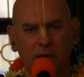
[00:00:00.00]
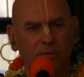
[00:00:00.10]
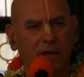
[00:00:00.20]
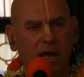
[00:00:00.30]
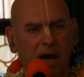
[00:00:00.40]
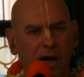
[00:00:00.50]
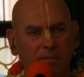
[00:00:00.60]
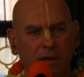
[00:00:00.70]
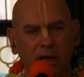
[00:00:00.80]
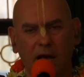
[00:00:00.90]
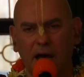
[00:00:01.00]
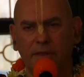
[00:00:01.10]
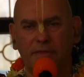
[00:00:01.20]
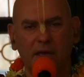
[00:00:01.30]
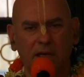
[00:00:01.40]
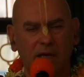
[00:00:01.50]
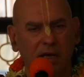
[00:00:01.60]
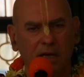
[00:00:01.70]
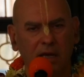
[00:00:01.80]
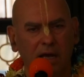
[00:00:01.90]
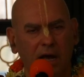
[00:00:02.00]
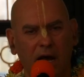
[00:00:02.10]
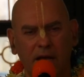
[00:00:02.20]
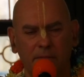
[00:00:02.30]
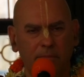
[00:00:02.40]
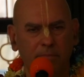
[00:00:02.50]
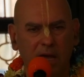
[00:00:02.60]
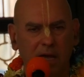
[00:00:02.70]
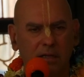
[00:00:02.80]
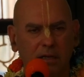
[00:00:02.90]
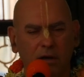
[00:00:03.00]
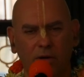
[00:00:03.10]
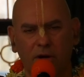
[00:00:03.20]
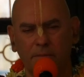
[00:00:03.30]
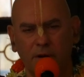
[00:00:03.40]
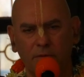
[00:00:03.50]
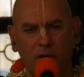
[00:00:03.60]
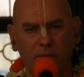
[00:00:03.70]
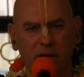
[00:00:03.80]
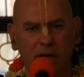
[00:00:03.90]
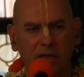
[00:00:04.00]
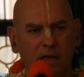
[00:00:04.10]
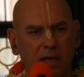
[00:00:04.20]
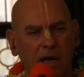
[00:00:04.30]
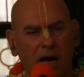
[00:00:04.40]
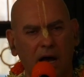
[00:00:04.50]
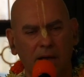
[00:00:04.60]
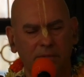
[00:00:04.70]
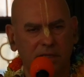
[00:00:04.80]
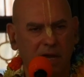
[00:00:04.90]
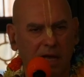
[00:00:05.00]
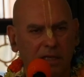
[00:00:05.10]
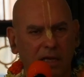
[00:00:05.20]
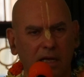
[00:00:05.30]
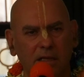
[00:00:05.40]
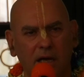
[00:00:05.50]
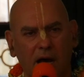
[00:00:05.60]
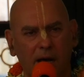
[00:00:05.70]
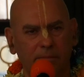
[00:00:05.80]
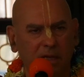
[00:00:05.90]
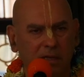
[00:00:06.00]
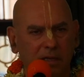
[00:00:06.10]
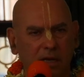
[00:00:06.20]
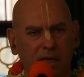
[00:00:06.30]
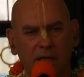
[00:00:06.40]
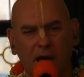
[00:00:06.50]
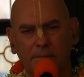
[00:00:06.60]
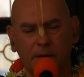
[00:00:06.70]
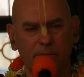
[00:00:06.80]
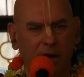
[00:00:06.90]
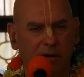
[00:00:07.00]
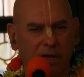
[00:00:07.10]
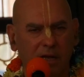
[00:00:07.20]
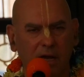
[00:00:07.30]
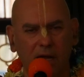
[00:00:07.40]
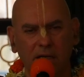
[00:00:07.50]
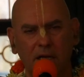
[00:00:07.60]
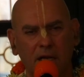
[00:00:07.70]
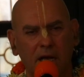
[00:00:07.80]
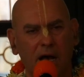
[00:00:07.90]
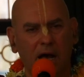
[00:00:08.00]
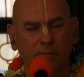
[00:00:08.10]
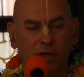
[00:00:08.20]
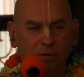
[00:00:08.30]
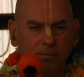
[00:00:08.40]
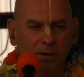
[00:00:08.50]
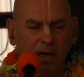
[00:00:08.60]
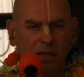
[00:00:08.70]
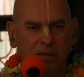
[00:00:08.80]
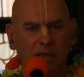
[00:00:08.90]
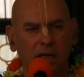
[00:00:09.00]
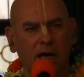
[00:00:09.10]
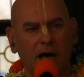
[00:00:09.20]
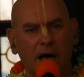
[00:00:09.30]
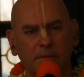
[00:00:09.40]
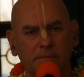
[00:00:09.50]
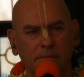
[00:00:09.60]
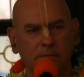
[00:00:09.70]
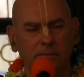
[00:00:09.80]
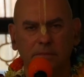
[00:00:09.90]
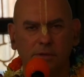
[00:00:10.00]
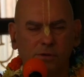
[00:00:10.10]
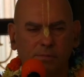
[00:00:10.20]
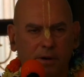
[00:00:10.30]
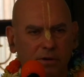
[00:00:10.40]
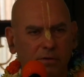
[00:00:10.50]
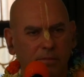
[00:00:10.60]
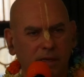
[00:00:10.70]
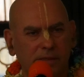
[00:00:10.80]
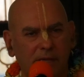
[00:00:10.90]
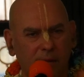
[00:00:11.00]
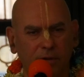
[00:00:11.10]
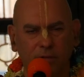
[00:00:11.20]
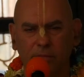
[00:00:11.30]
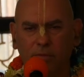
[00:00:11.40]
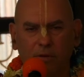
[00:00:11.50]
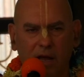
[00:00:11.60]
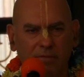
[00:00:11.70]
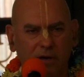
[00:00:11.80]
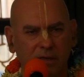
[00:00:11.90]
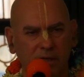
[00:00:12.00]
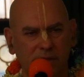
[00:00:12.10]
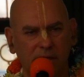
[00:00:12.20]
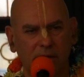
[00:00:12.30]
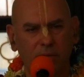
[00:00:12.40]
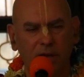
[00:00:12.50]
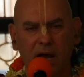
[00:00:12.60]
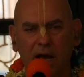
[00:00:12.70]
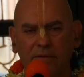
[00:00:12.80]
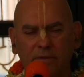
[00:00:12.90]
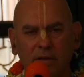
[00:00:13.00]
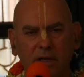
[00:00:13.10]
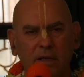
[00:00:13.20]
We come, I think, I am a man or I'm a woman, I'm Italian, I'm Indian, I'm American, I'm human, I'm superhuman, subhuman, whatever it is. The